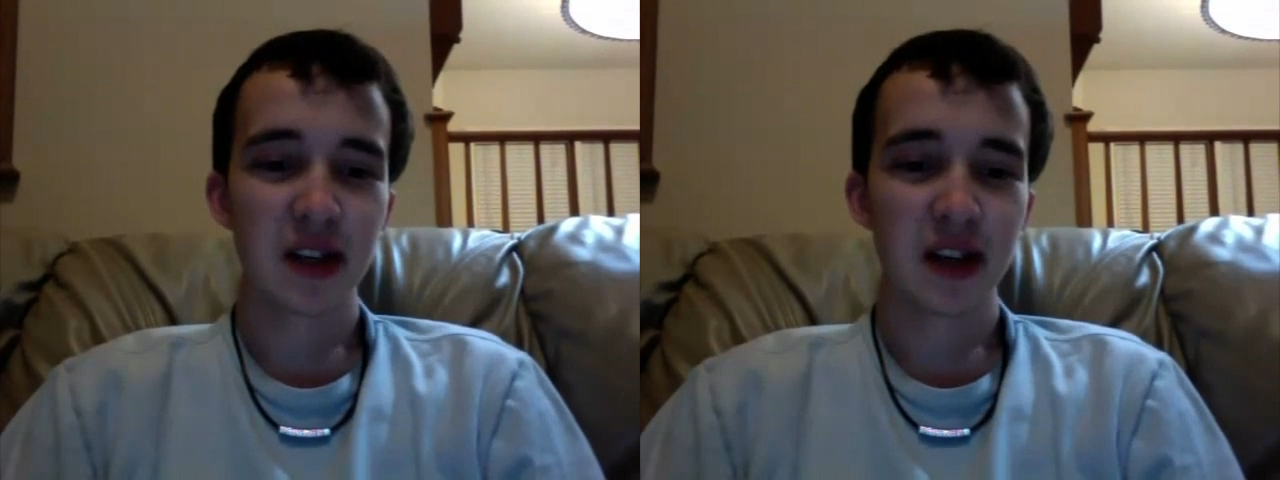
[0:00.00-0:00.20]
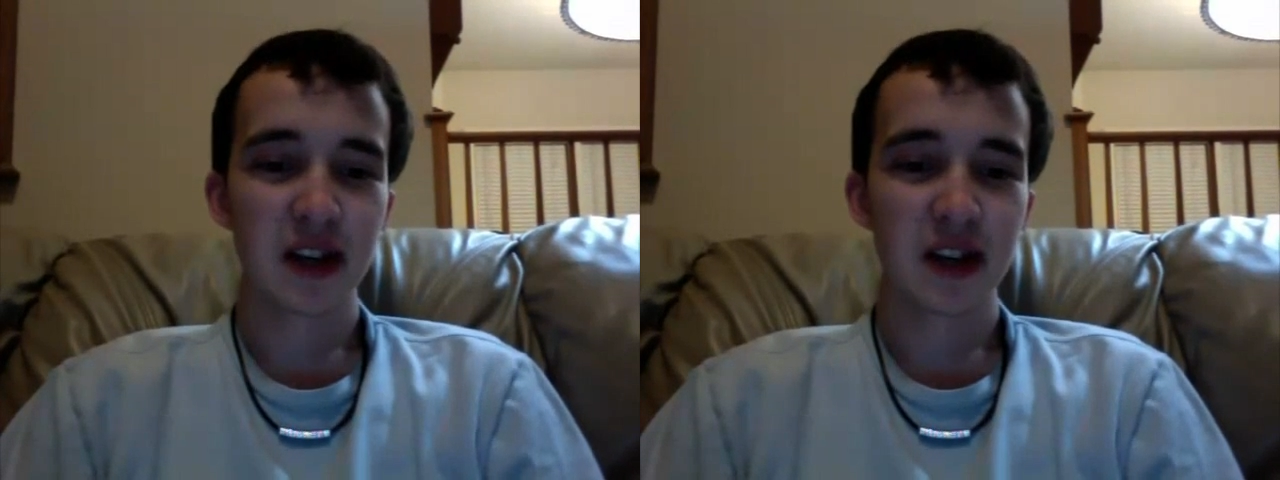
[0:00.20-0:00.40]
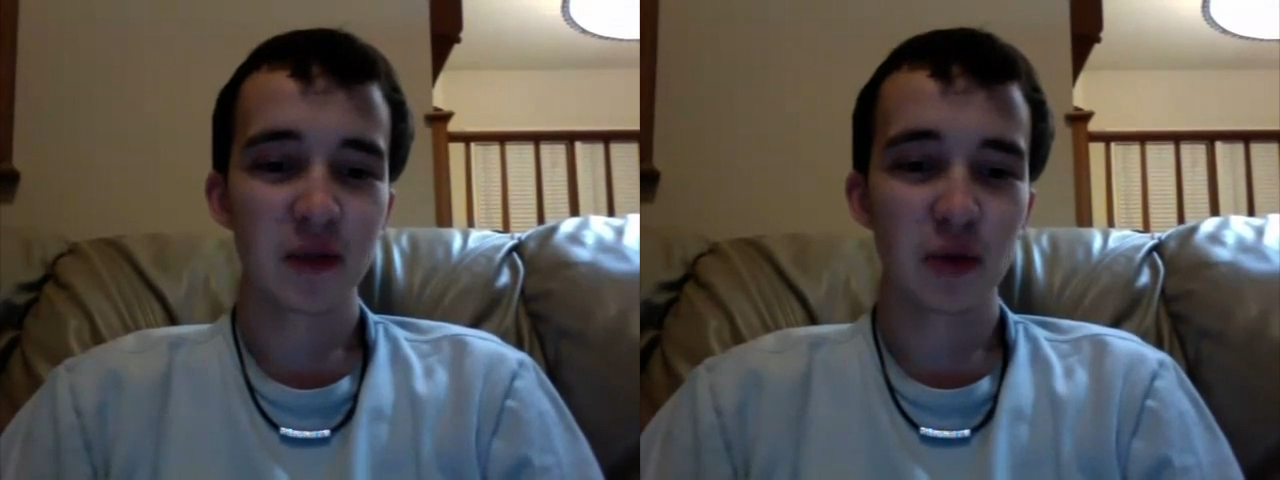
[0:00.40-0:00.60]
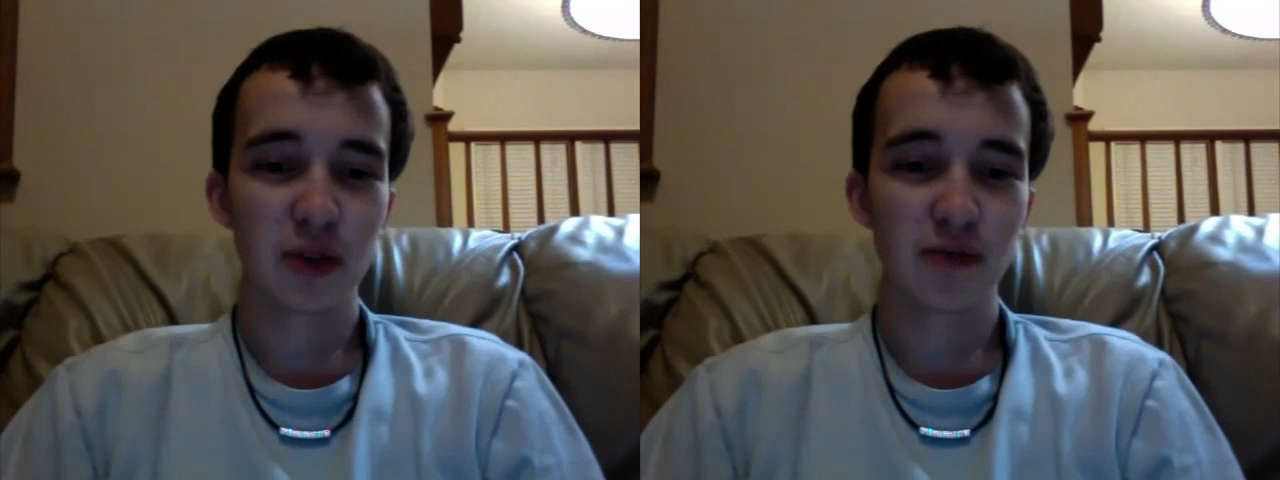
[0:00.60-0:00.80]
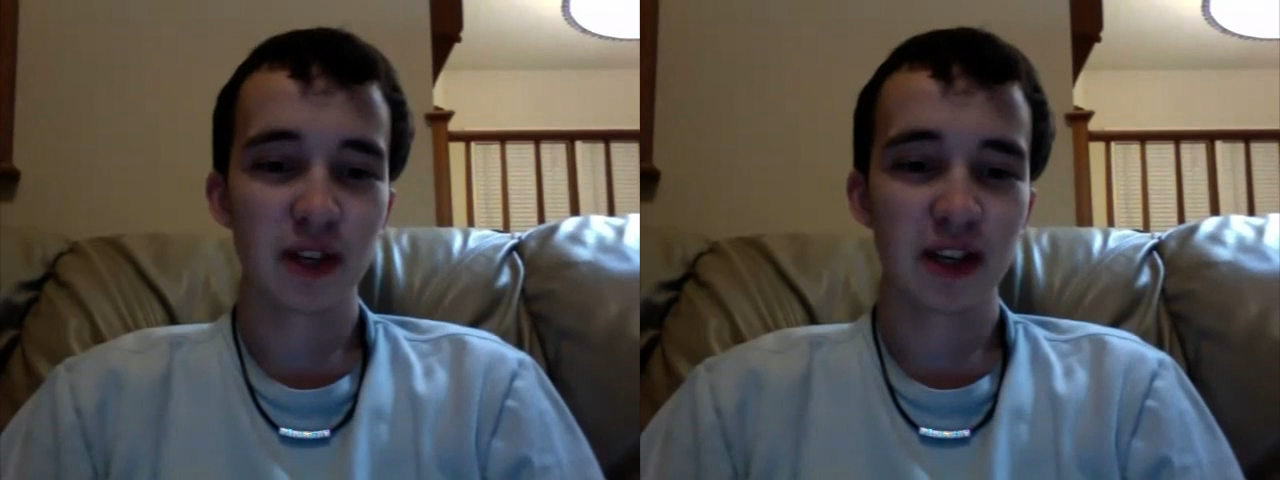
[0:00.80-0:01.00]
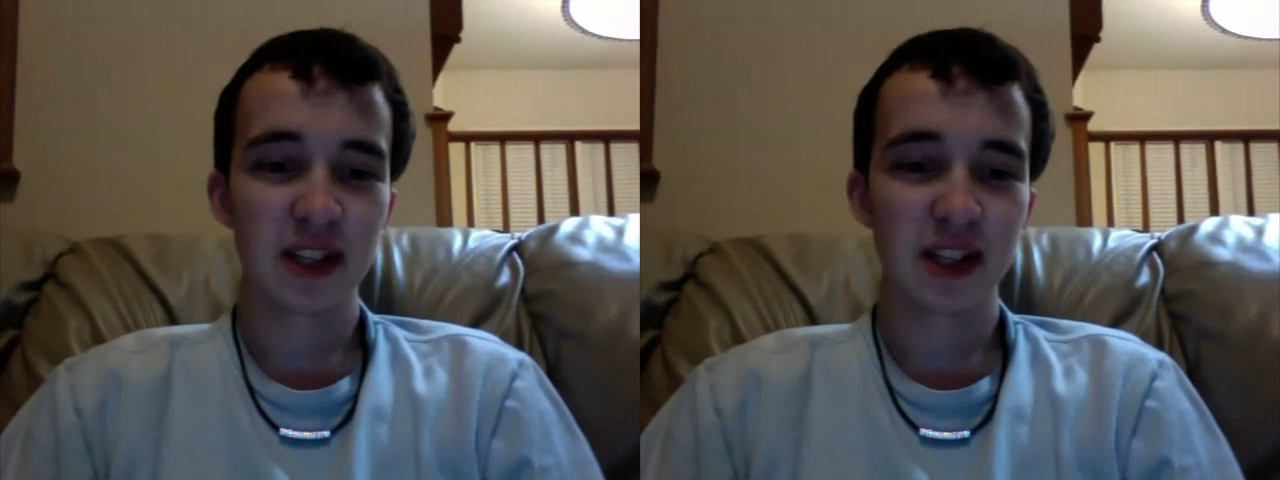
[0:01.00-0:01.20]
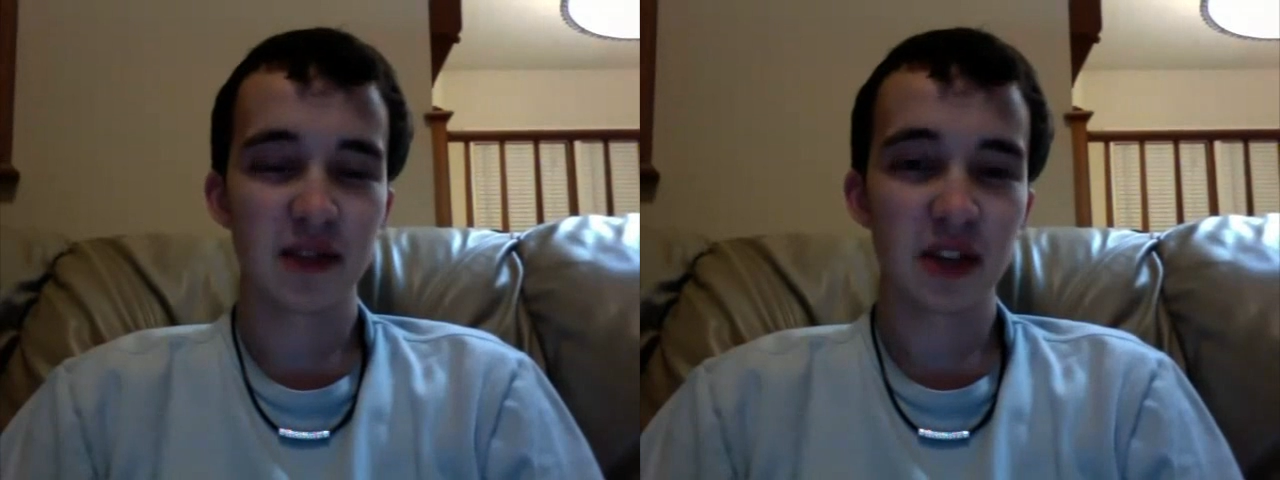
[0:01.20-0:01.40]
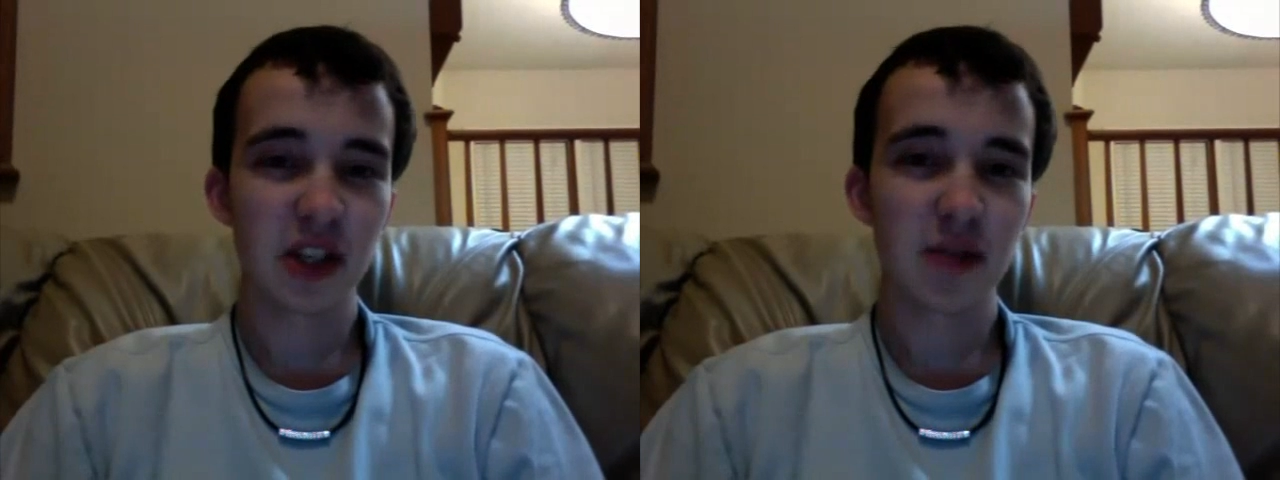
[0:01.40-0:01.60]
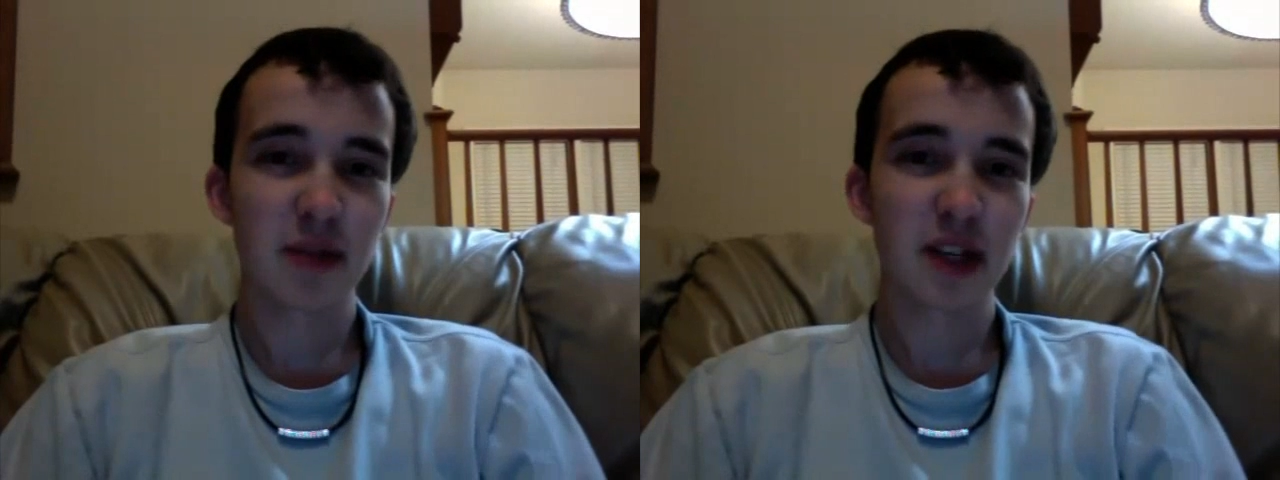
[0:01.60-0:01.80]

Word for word: And of course, like I said, there's so many